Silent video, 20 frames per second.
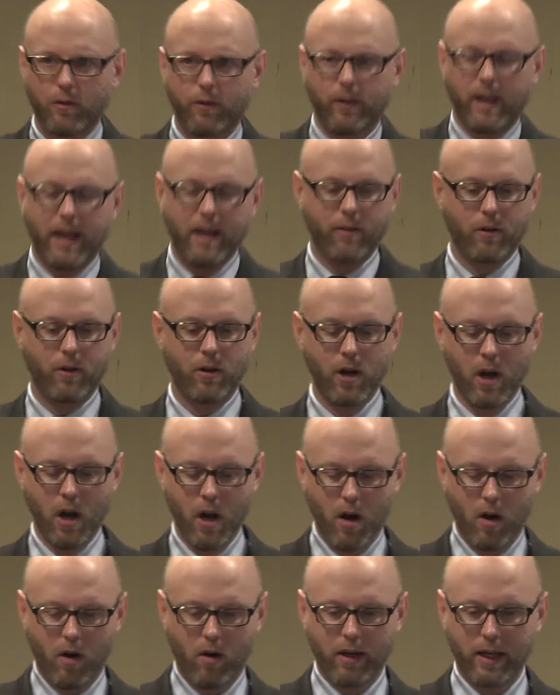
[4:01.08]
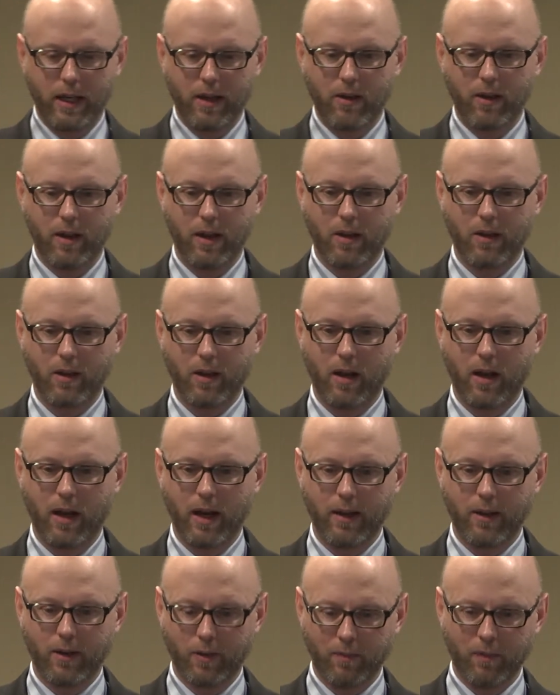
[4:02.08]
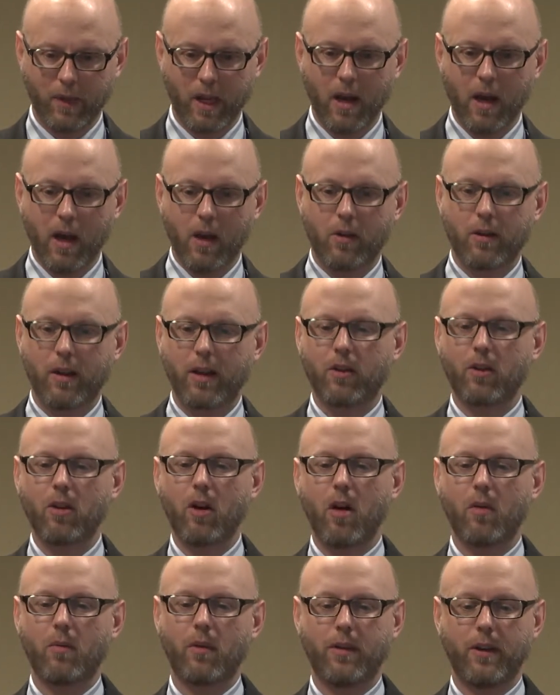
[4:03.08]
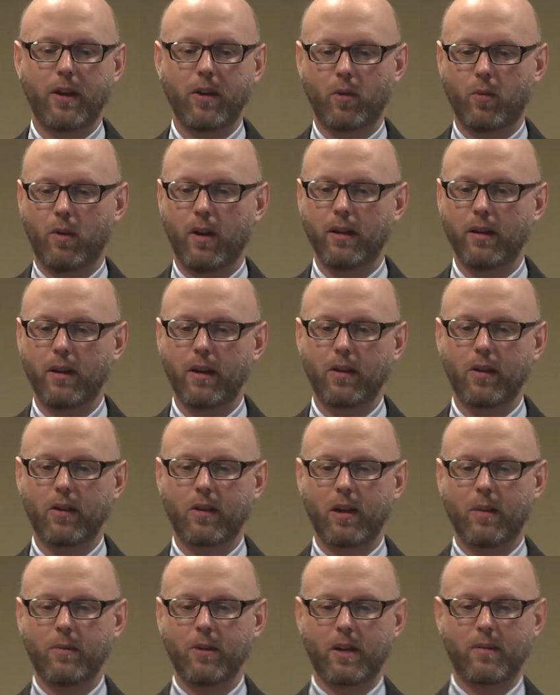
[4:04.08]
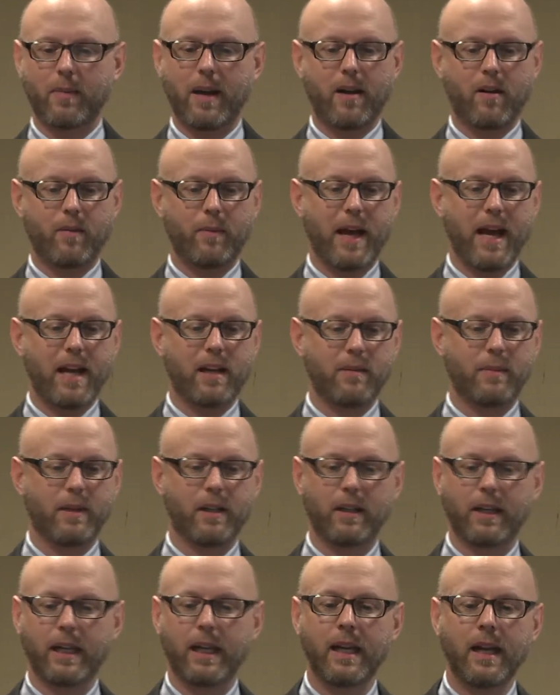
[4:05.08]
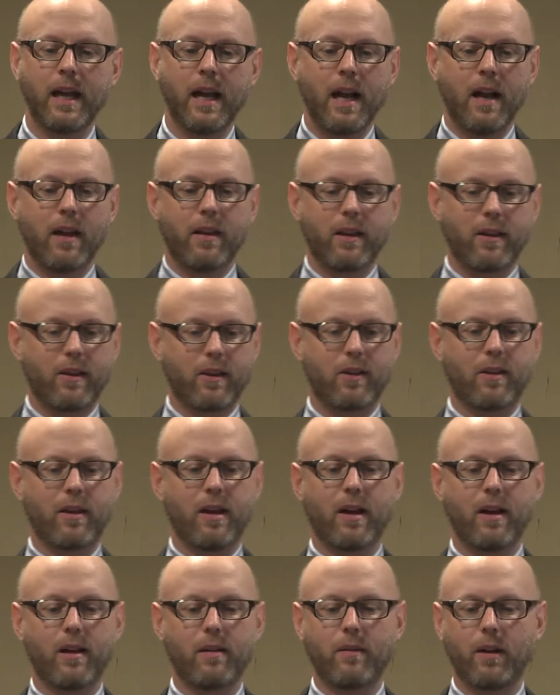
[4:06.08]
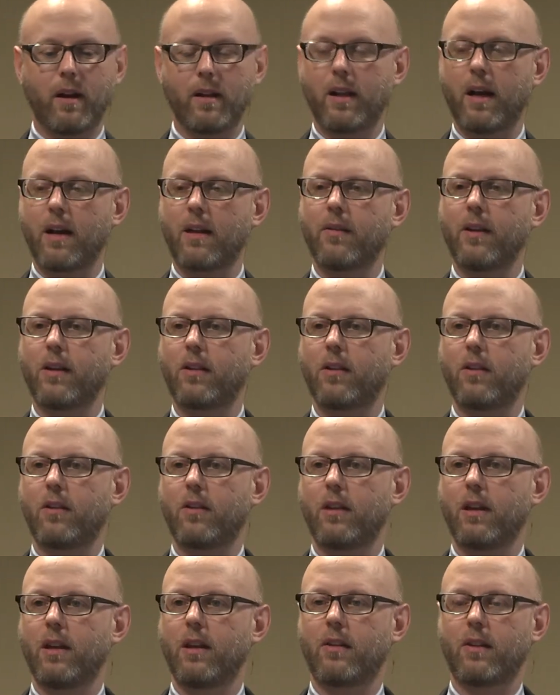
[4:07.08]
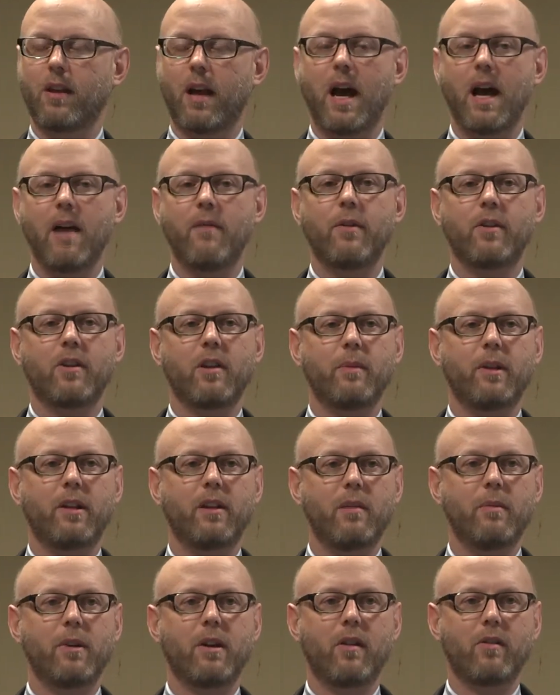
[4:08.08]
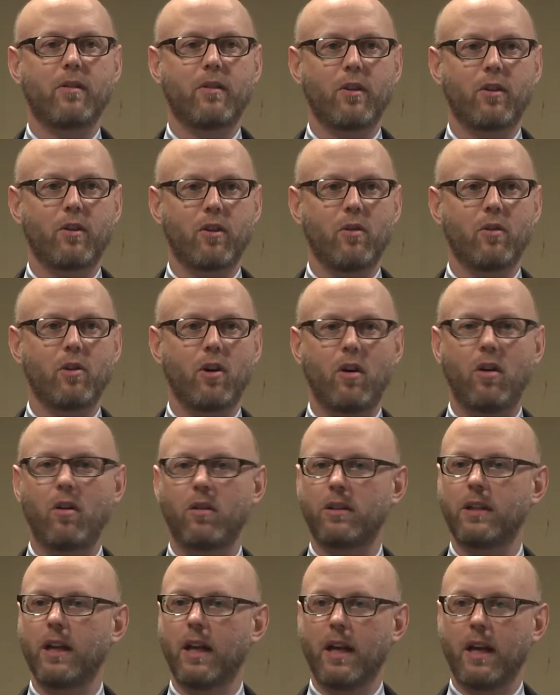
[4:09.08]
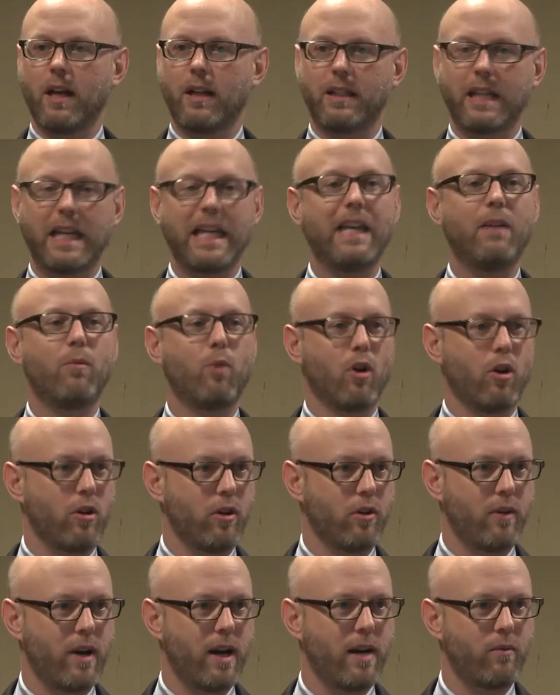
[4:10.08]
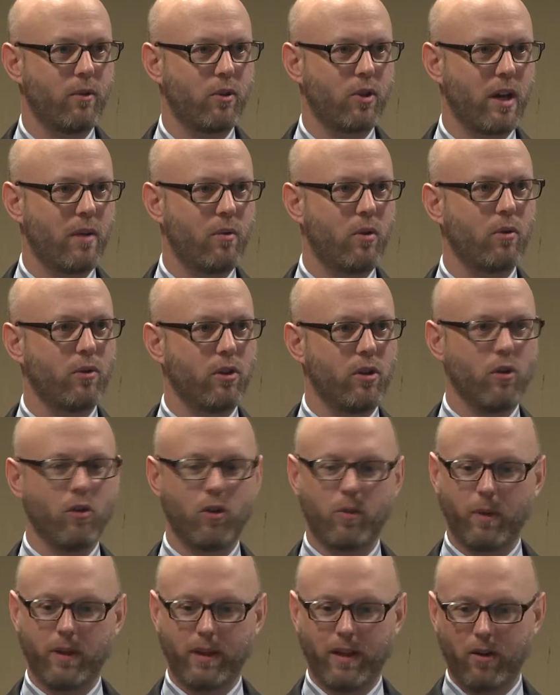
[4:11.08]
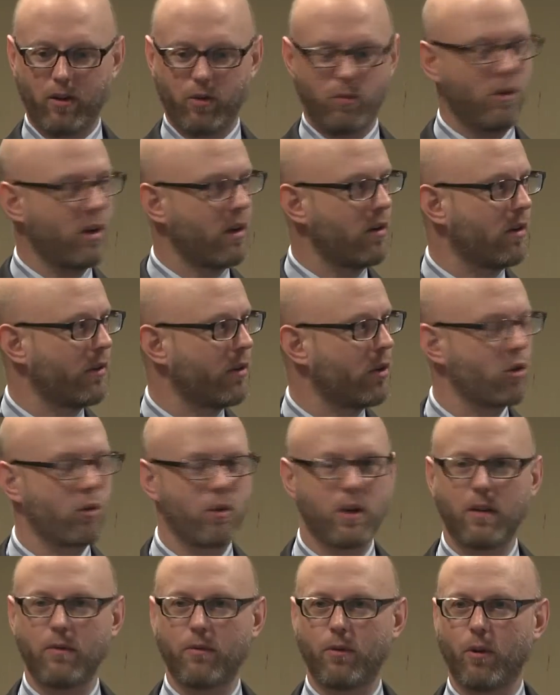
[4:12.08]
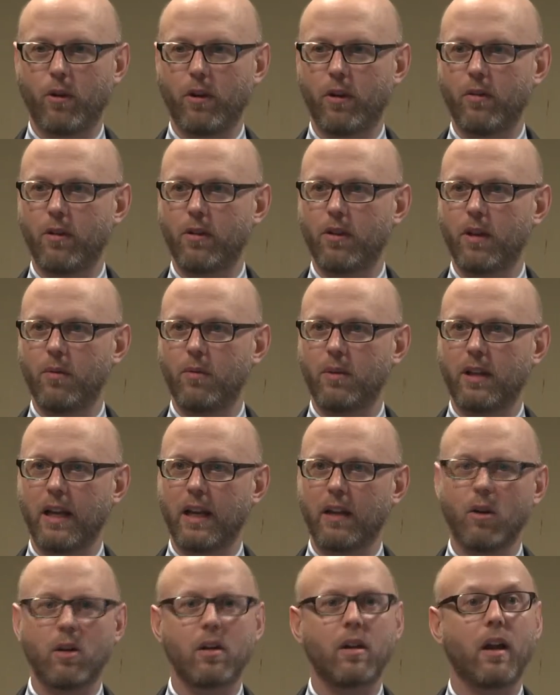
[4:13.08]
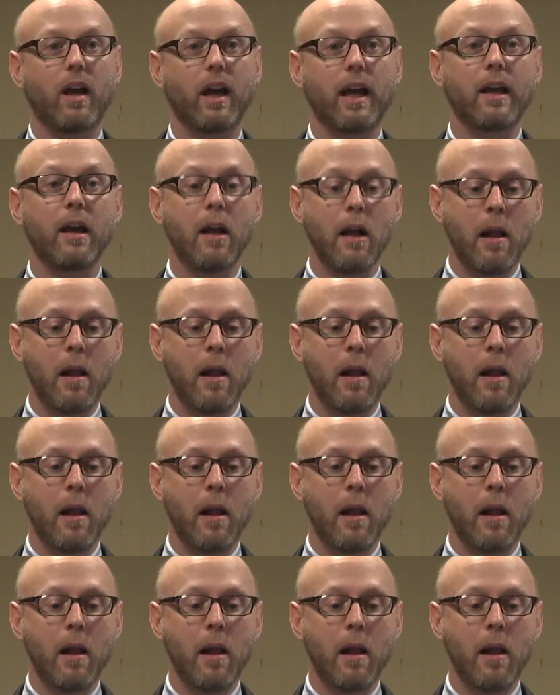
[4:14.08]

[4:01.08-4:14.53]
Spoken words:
flavor on each of these slides. So let's talk with this one. This is subject matter patentability. A lot of this is high visibility because of the so-called T word, right, which I won't use, but there's one on the screen for you to see what they look like.